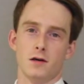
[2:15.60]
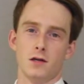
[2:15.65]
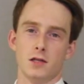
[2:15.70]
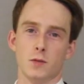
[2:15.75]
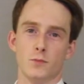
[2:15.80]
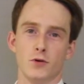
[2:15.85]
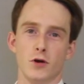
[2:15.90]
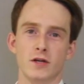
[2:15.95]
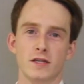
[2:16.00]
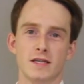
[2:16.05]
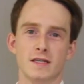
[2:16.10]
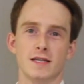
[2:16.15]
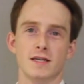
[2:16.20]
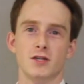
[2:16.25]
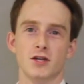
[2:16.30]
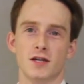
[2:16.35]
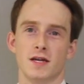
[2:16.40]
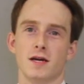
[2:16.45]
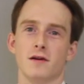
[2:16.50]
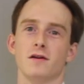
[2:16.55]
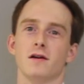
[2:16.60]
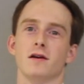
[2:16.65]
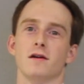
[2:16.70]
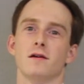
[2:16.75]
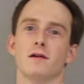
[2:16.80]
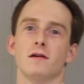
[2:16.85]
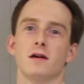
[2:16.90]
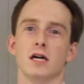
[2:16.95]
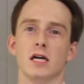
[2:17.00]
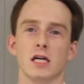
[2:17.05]
The process is generic
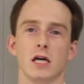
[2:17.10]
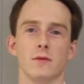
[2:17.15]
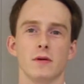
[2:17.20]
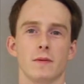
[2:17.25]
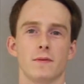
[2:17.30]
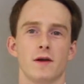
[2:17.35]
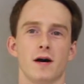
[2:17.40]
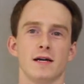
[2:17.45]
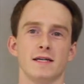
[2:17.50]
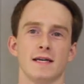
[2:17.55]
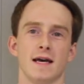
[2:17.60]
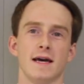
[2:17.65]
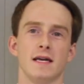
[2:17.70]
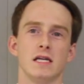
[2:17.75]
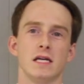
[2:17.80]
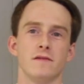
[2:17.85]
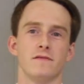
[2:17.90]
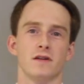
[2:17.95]
and can be applied to any